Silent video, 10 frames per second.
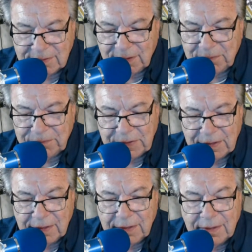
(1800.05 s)
So,
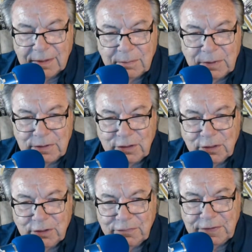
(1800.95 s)
but the
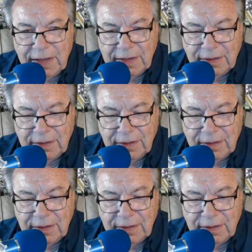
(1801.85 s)
cure for that